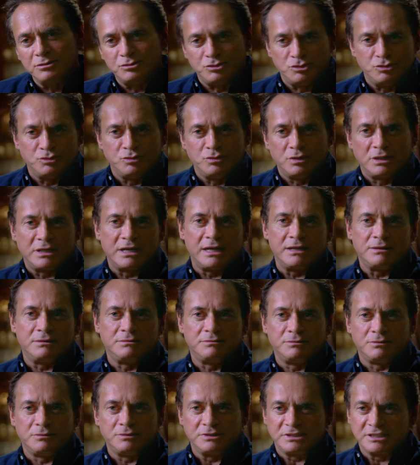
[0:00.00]
do what I
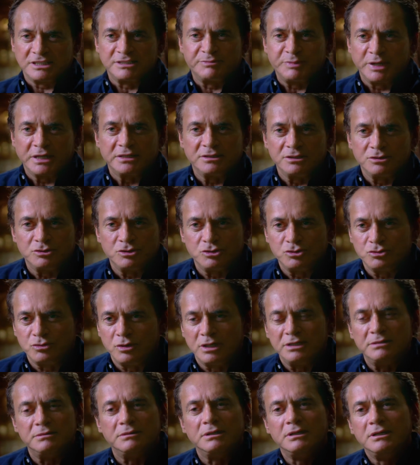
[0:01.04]
was expected to
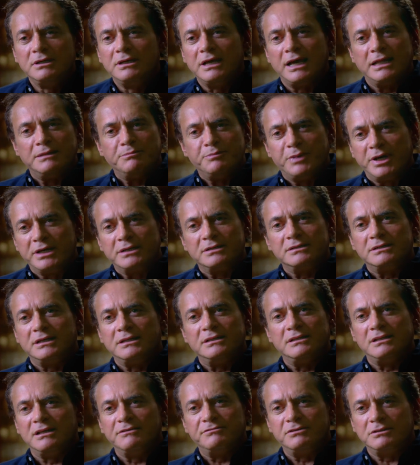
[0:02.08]
do and better
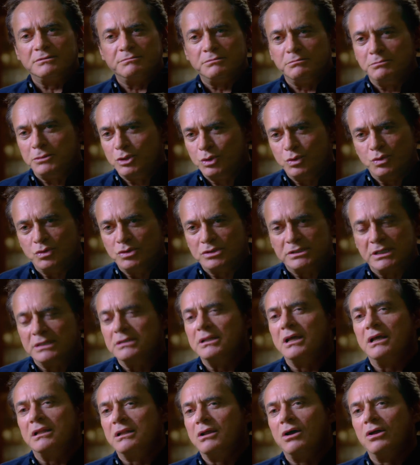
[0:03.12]
and never lose
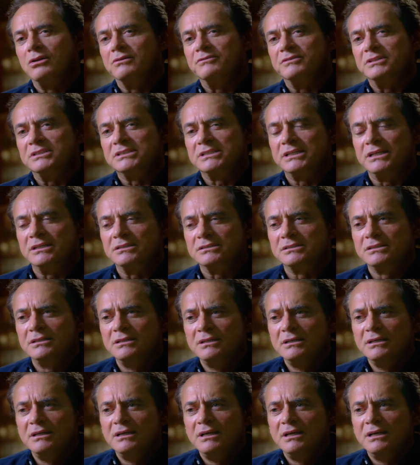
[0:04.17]
and all of these things.